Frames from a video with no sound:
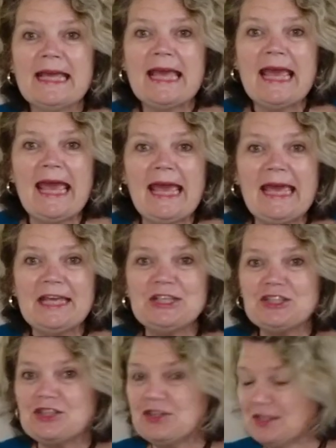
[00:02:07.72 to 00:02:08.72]

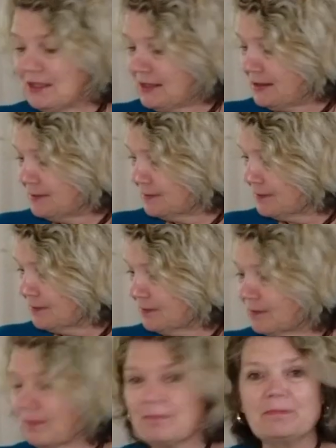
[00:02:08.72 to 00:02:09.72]
has this
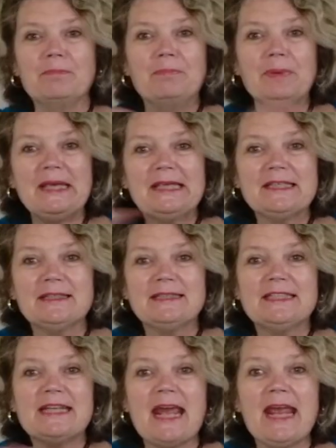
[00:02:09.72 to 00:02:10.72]
big
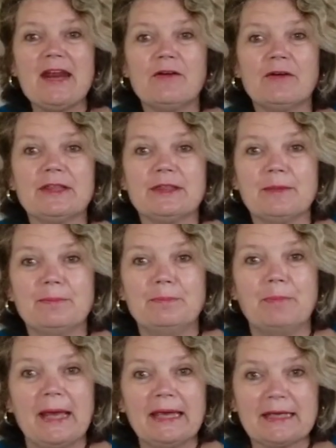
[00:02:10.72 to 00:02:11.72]
tear at the
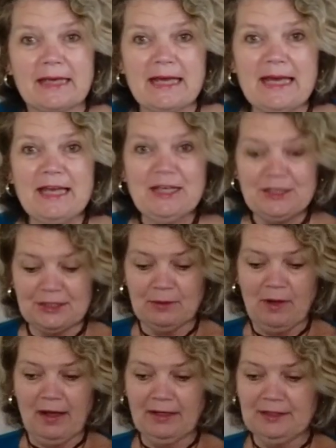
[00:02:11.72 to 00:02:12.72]
back,
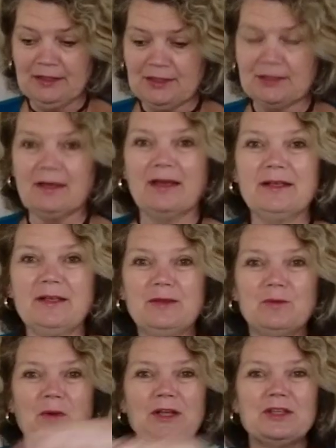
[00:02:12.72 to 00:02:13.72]
so I
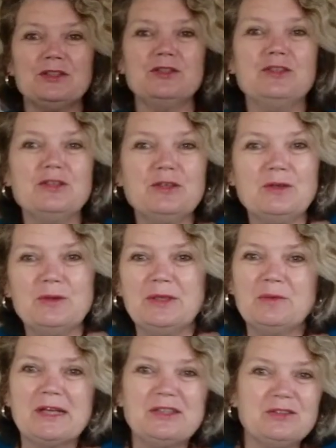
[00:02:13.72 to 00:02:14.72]
decided what to do,
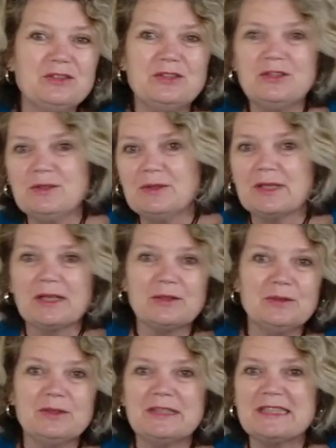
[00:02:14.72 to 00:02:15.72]
and I
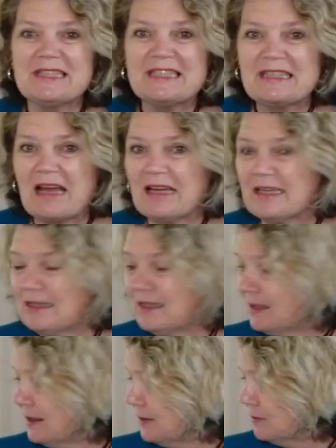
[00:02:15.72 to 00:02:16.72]
couldn't decide,
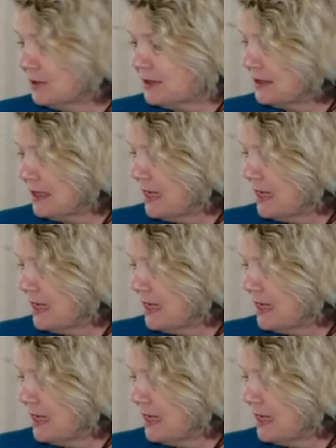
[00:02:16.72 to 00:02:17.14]
and I was